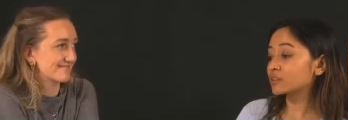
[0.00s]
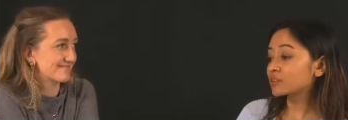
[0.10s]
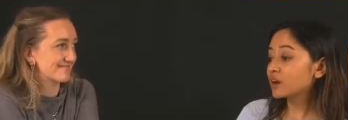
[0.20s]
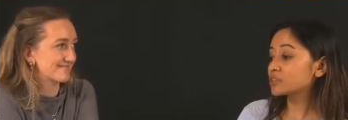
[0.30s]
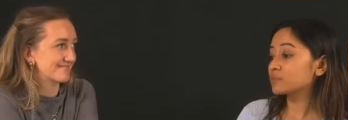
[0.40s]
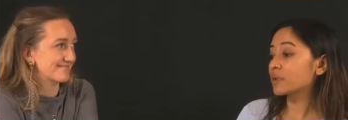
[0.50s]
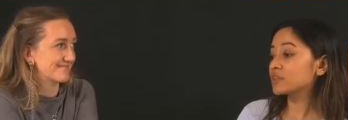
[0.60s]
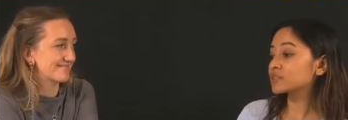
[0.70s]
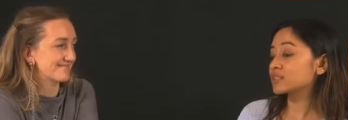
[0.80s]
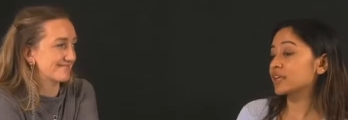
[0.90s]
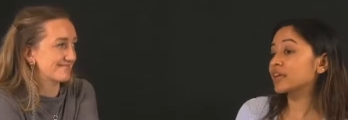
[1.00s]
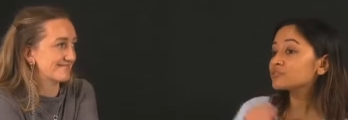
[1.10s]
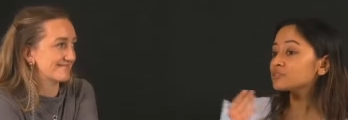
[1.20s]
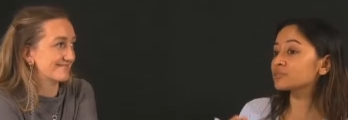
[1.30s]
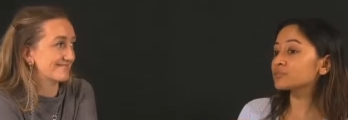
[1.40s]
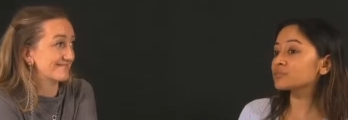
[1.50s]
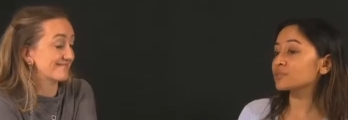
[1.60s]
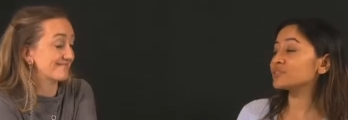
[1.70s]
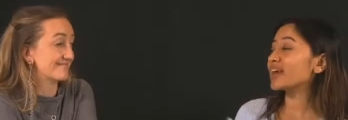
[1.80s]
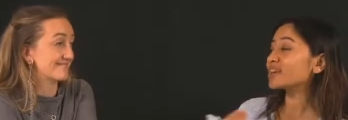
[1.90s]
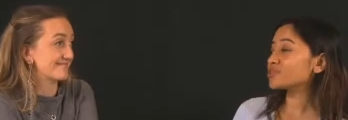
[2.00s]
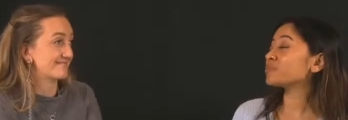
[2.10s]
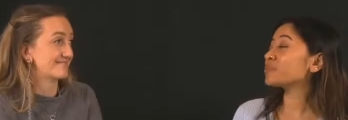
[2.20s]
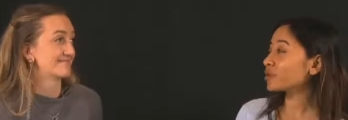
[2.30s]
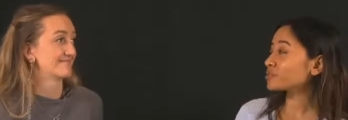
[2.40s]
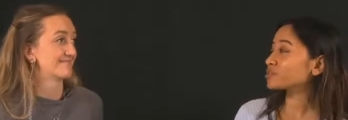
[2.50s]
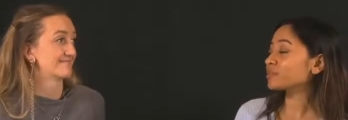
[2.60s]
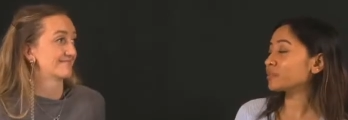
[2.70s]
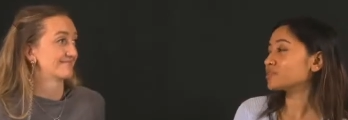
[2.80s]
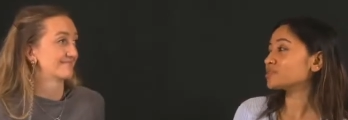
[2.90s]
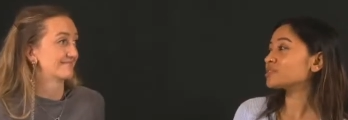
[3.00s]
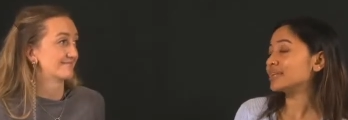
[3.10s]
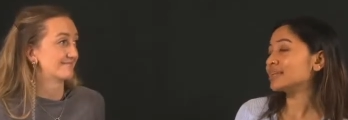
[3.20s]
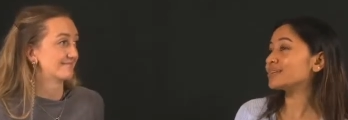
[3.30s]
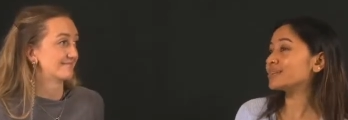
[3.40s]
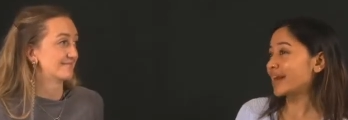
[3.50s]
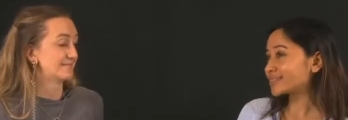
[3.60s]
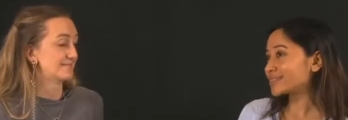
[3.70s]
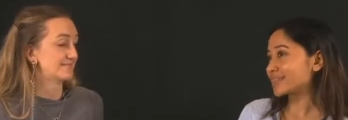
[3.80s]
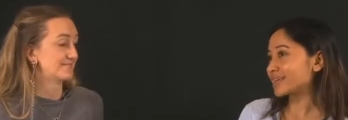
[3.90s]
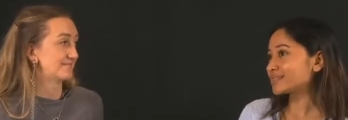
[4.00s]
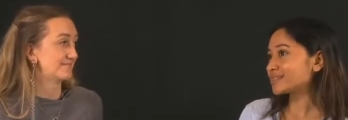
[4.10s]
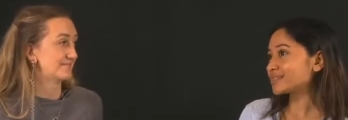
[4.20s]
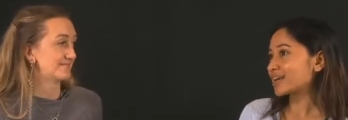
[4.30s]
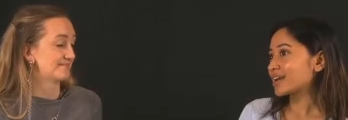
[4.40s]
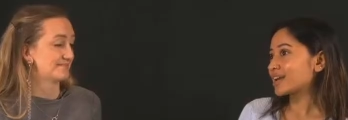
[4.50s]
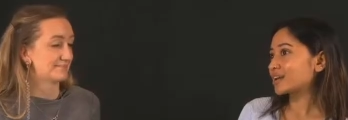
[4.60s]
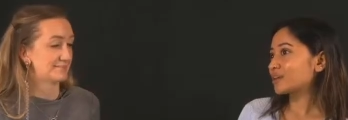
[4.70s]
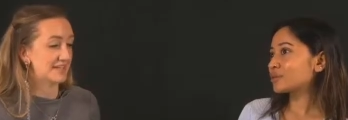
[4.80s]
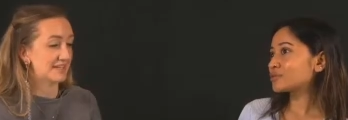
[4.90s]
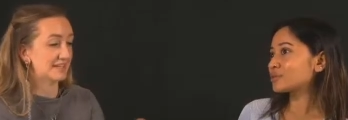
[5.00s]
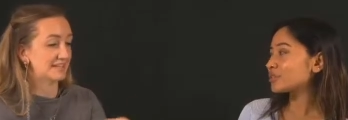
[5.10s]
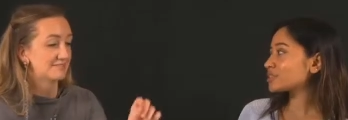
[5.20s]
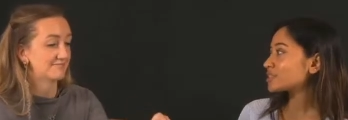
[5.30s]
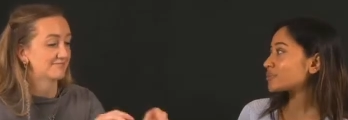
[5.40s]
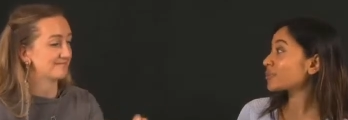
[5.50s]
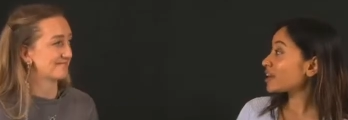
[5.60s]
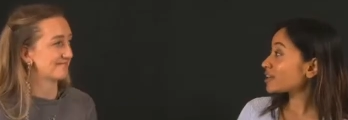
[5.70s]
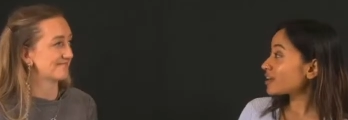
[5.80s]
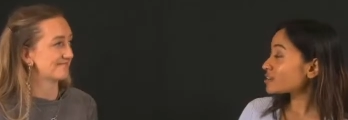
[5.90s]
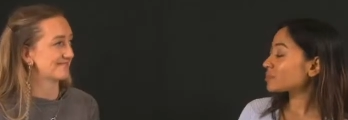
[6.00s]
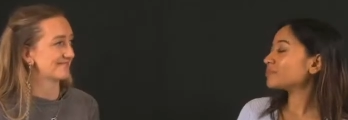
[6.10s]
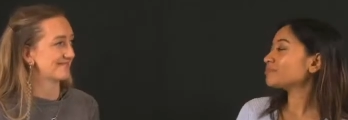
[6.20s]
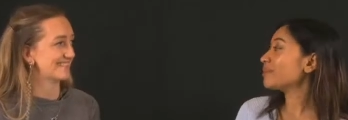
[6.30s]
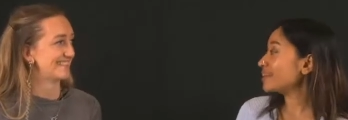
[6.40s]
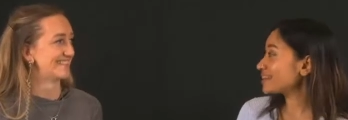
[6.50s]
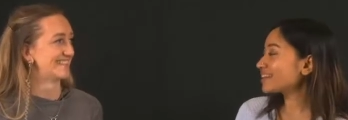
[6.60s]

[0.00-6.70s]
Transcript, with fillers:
Speaker 1: gloves, masks. Like introduce those extra precautionary measures in that sense. You meddling. know, so there's yeah uh, meddling.